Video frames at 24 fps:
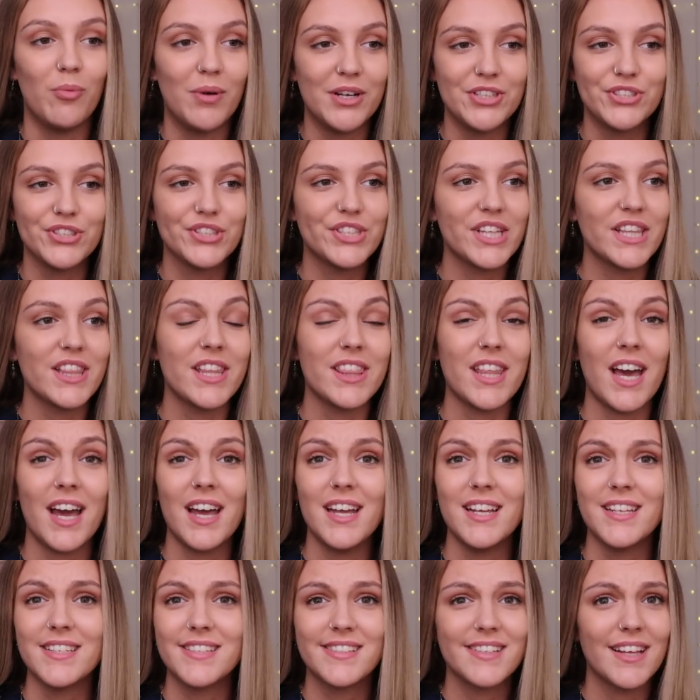I just think that that
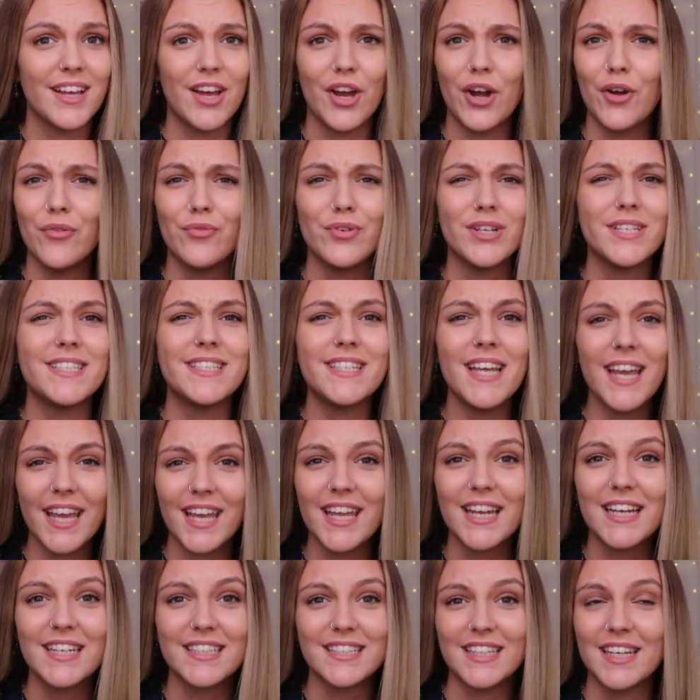is a
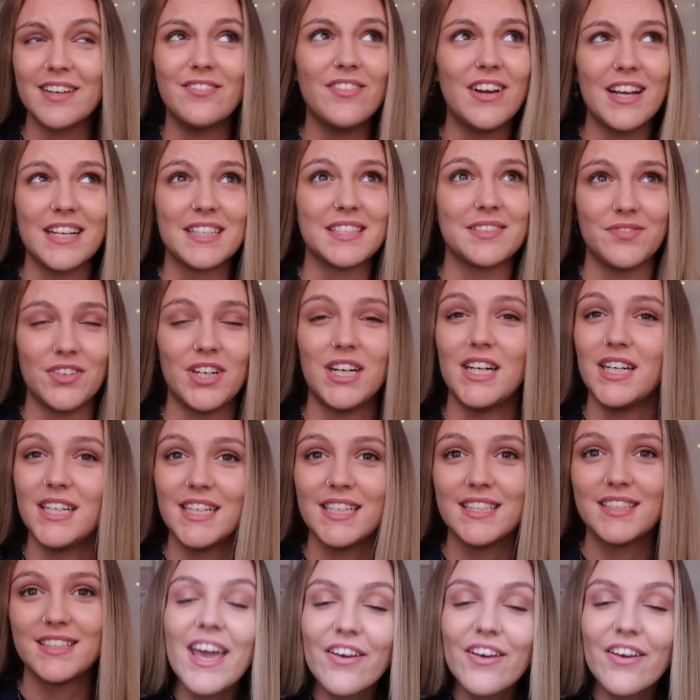ridiculously amazing price.